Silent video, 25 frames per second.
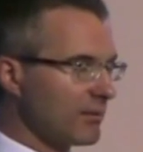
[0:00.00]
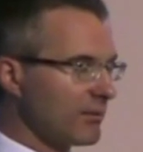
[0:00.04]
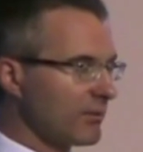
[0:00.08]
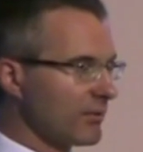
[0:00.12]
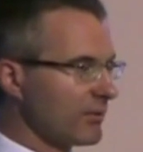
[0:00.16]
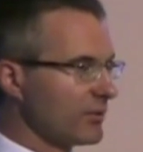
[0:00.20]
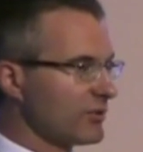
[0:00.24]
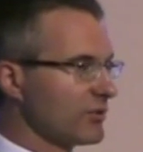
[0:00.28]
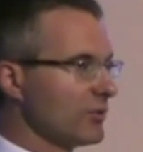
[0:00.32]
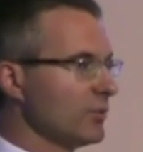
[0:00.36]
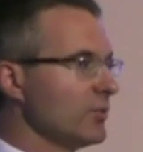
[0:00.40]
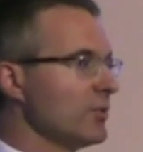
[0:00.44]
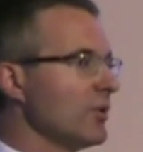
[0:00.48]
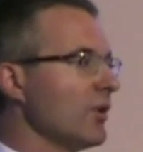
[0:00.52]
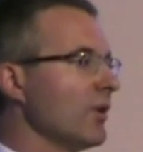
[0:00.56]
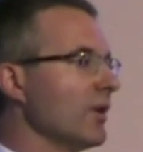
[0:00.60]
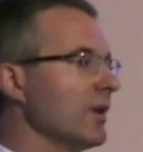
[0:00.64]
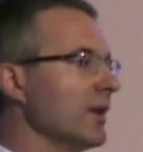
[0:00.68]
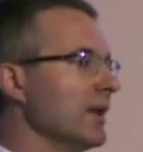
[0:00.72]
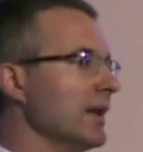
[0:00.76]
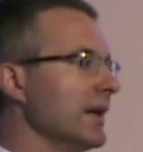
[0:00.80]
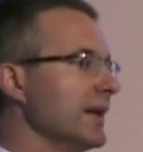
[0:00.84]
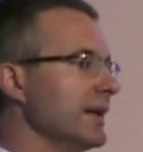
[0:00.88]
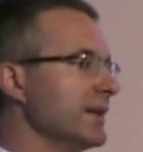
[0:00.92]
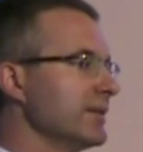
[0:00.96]
sooner or
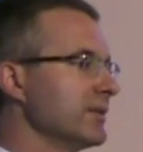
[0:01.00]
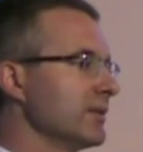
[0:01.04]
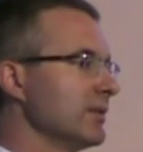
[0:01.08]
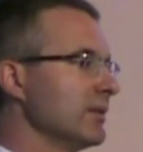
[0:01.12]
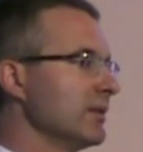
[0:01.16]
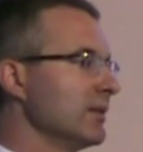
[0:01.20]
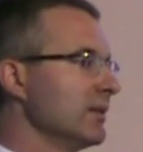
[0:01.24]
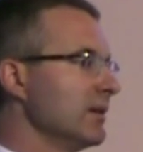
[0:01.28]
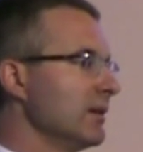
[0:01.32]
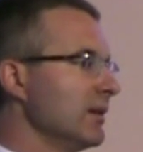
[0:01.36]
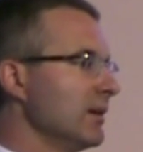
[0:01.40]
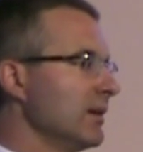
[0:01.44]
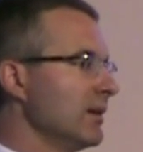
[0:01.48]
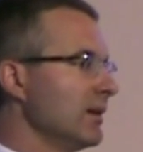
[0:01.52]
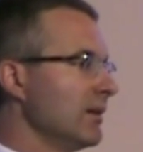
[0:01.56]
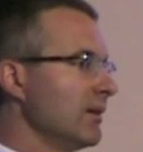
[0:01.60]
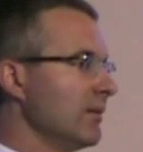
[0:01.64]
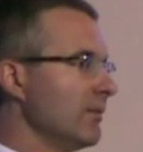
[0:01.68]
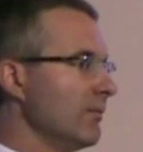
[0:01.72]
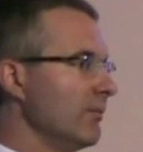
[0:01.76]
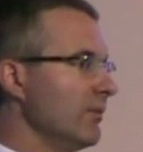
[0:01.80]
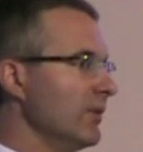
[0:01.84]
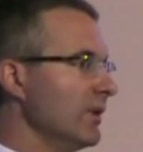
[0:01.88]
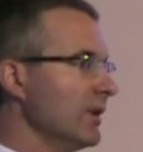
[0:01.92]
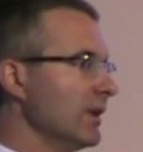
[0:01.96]
later
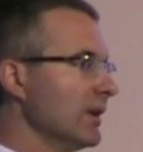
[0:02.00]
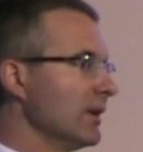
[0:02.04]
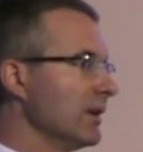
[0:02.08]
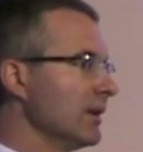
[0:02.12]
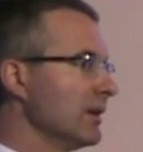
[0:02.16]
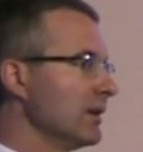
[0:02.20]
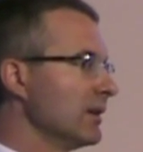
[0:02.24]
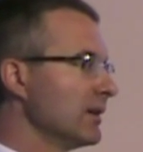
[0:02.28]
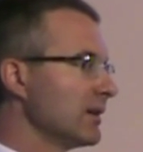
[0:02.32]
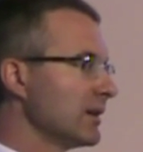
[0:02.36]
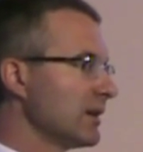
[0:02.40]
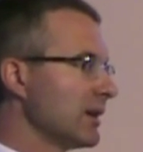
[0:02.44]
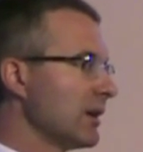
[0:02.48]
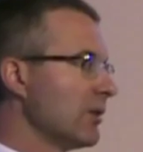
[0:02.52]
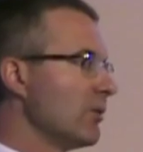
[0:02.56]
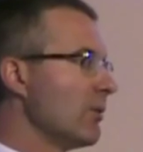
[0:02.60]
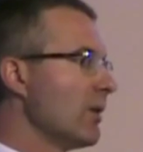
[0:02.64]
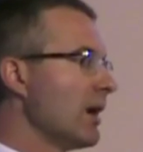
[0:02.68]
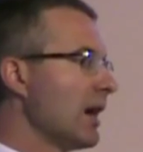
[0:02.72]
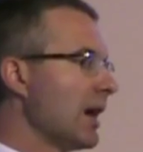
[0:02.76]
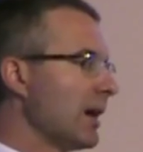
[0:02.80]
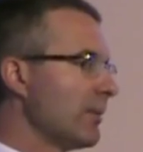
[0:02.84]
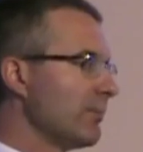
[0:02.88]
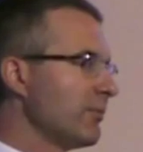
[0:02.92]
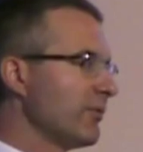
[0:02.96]
will go
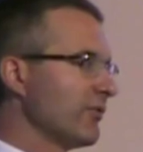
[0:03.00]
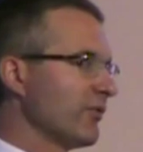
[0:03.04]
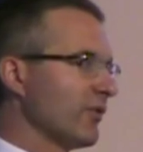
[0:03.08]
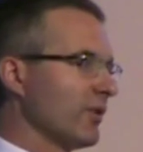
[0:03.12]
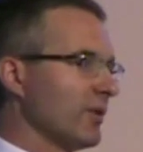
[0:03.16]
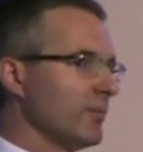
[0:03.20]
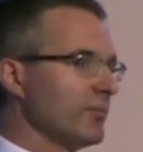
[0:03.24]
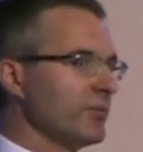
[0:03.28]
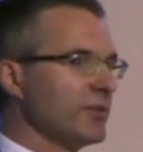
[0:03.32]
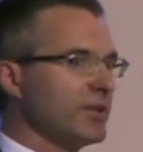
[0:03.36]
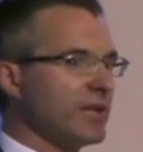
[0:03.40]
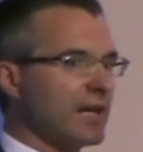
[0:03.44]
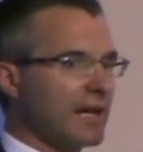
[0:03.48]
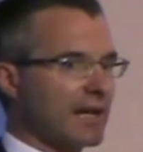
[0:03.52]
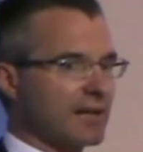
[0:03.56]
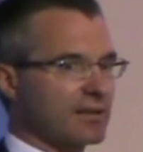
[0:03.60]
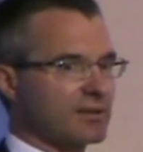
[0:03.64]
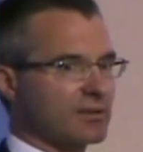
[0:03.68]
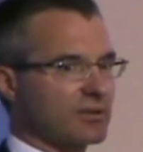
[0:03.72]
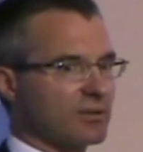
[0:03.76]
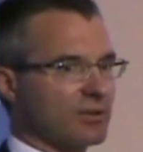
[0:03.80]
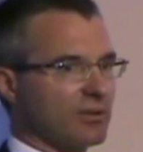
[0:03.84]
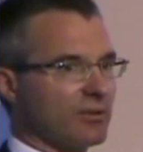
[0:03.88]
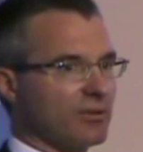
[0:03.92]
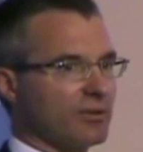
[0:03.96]
up from the
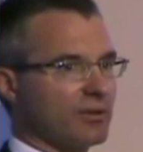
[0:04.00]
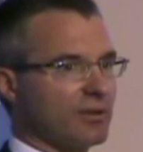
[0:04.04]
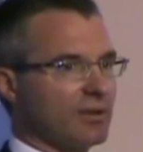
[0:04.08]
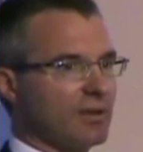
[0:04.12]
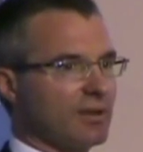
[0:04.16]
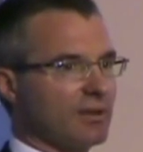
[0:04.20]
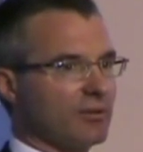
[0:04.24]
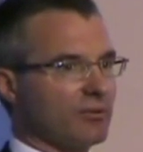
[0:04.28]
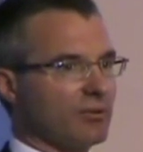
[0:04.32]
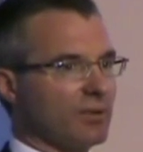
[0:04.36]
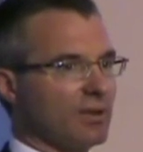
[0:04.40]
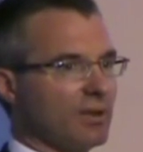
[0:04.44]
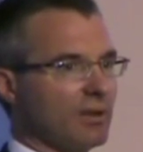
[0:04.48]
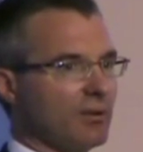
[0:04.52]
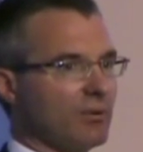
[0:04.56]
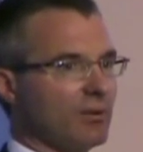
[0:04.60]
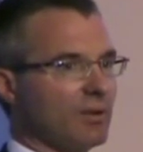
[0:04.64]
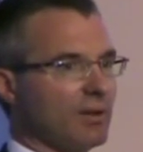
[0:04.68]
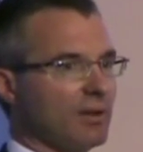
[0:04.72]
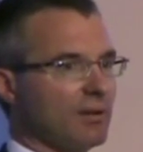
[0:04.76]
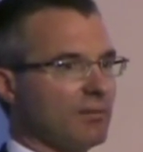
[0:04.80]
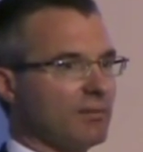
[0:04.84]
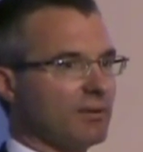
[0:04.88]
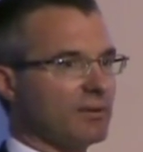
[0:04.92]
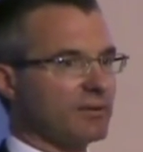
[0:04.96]
extraordinary low
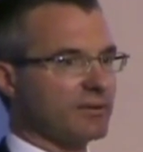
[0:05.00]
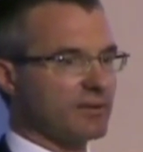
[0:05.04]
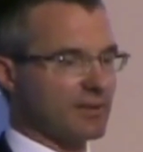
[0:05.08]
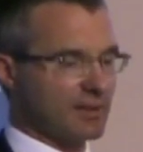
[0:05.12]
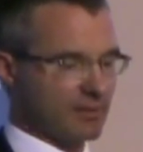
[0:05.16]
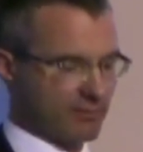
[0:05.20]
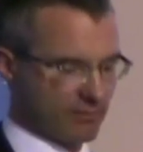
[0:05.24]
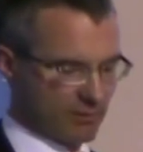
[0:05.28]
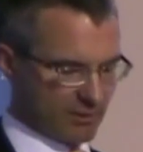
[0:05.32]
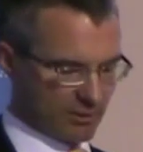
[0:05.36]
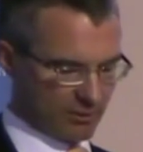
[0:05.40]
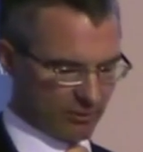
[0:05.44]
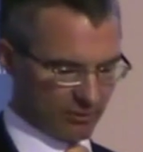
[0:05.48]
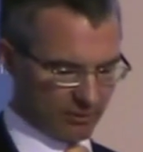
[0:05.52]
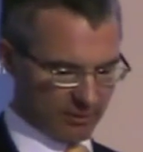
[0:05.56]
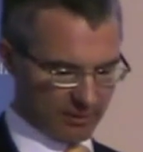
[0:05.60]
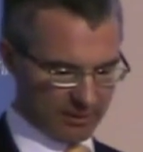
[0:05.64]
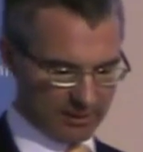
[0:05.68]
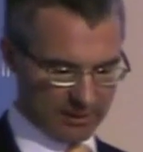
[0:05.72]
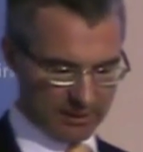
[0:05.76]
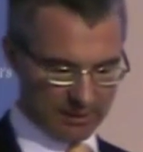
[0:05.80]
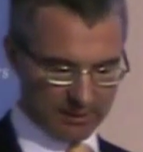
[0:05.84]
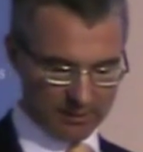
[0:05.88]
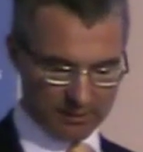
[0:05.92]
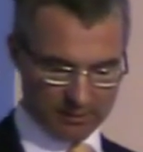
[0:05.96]
levels that we
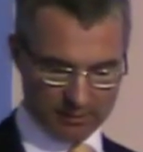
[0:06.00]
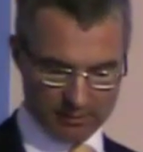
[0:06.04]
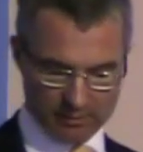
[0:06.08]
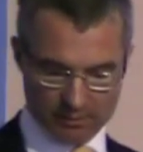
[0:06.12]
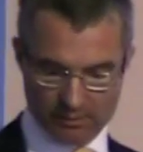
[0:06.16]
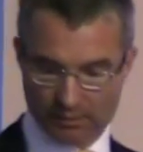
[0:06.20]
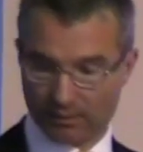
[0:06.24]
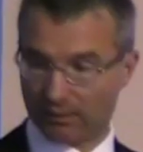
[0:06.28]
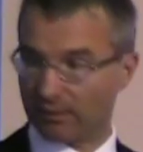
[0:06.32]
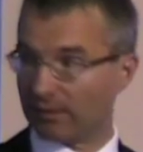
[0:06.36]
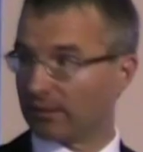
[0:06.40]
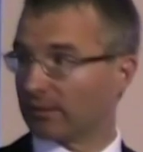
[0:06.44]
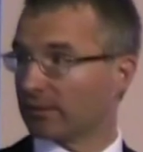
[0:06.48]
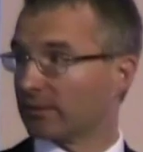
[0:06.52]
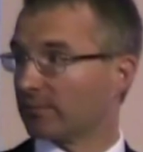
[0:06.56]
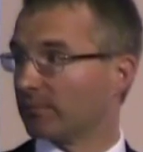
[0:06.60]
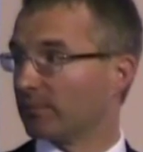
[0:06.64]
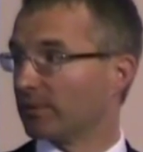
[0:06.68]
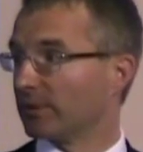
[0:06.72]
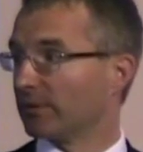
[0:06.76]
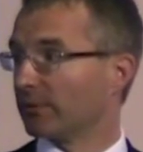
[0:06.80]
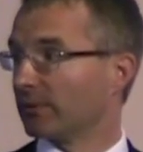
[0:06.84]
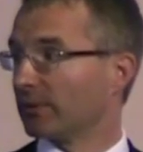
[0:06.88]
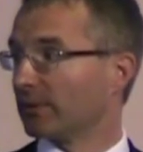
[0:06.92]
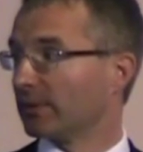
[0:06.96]
currently uh,
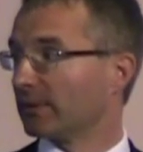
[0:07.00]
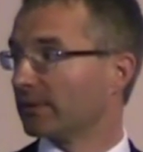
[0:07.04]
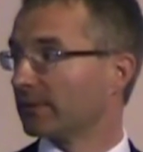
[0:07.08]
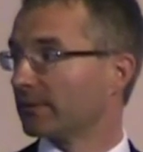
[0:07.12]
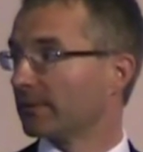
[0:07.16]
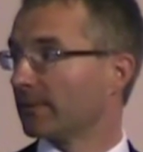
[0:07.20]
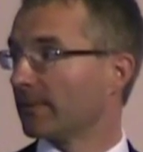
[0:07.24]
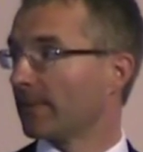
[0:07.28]
experience.